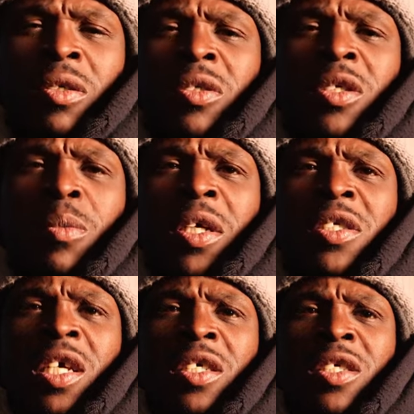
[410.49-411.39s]
Something
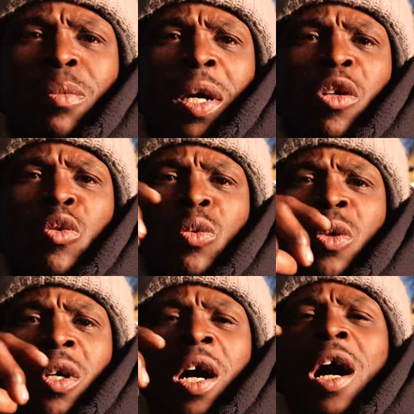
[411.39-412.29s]
like that. Somebody
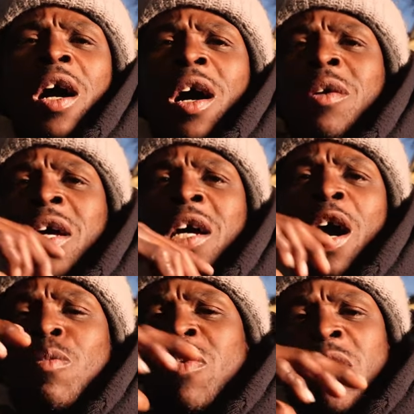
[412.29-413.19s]
who I, I like.
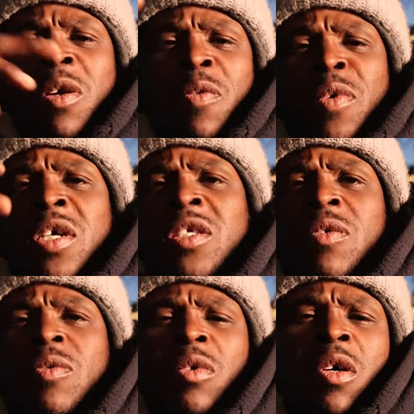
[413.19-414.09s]
I'm very
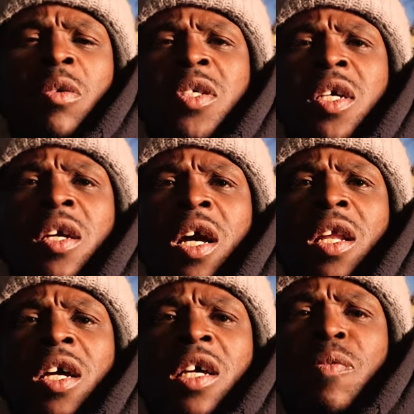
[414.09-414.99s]
inventive. You know what I'm saying? I
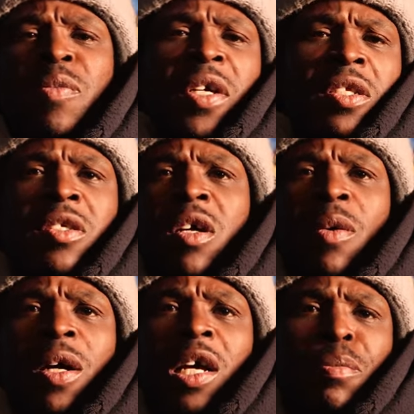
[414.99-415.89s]
like inventing
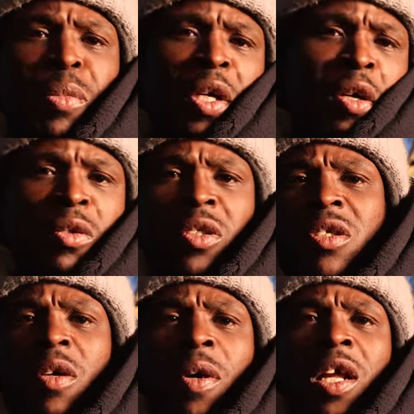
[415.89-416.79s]
stuff. I like building
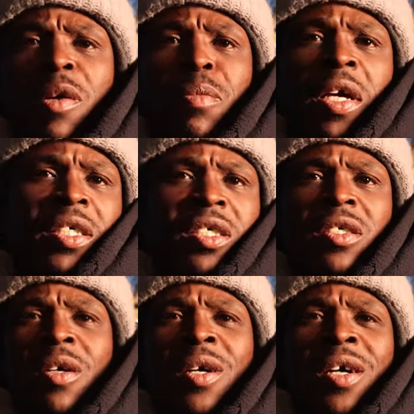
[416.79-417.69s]
stuff. I like making
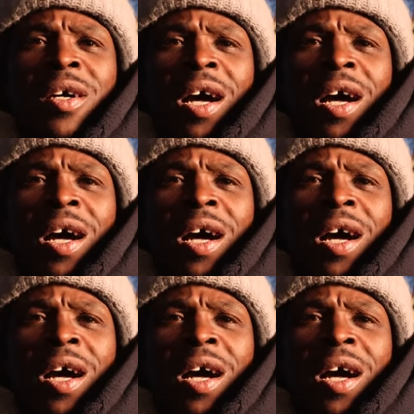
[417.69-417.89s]
stuff.